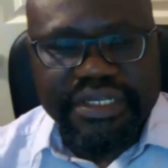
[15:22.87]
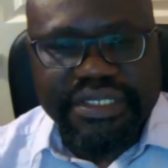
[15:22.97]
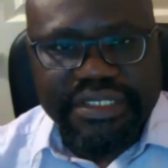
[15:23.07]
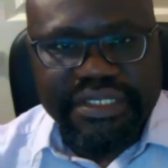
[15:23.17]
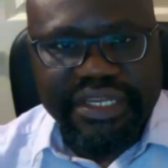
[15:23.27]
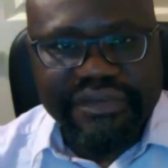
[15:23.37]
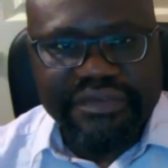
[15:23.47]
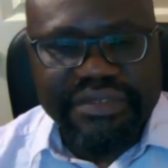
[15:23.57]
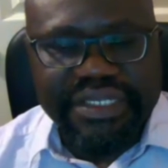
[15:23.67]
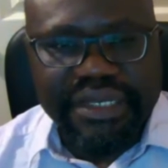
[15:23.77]
bring this
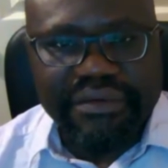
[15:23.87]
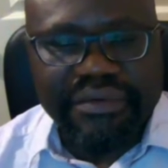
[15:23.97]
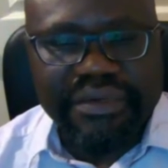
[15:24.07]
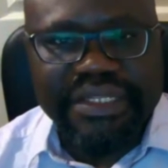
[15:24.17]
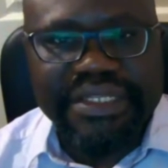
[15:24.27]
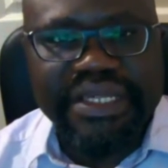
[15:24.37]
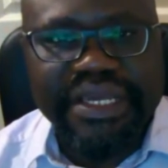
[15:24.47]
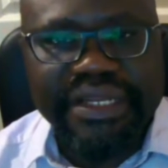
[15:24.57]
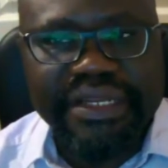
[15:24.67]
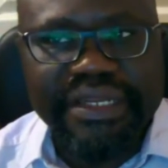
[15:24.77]
level down,
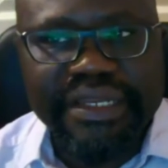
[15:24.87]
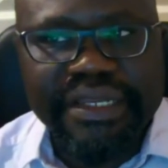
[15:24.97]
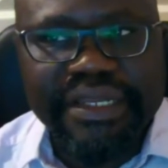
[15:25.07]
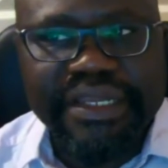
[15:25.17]
then